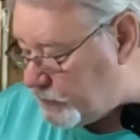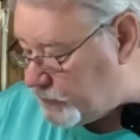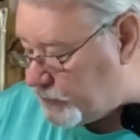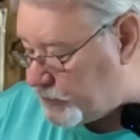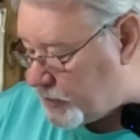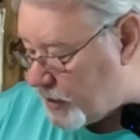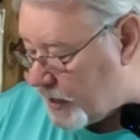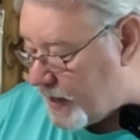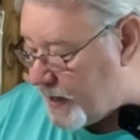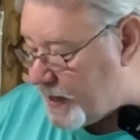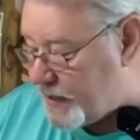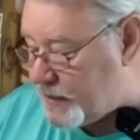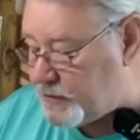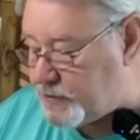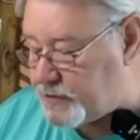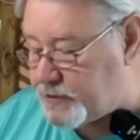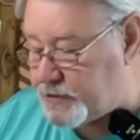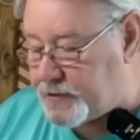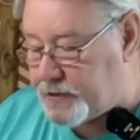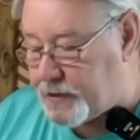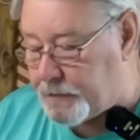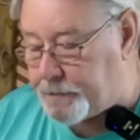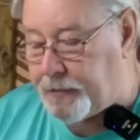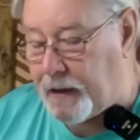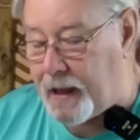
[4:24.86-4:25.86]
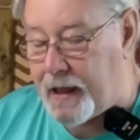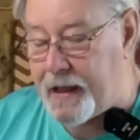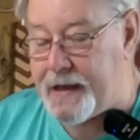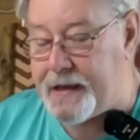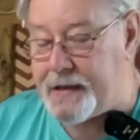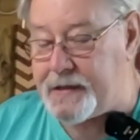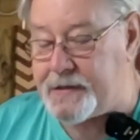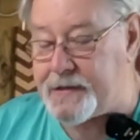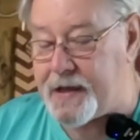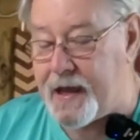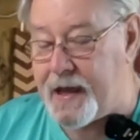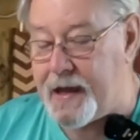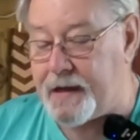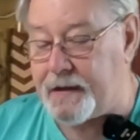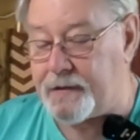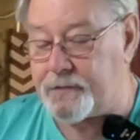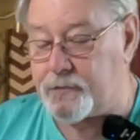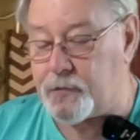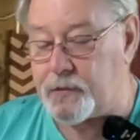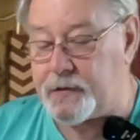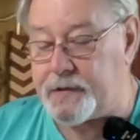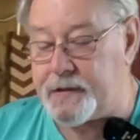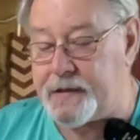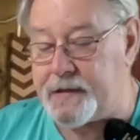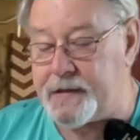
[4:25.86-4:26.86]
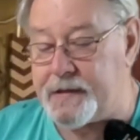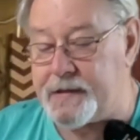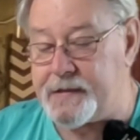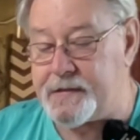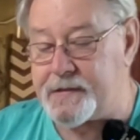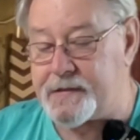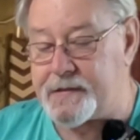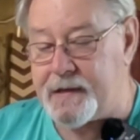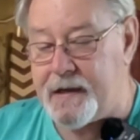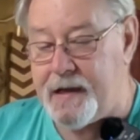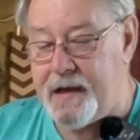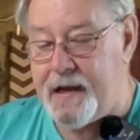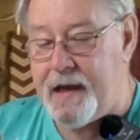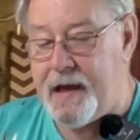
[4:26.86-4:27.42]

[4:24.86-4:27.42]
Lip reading: change the blades out with these.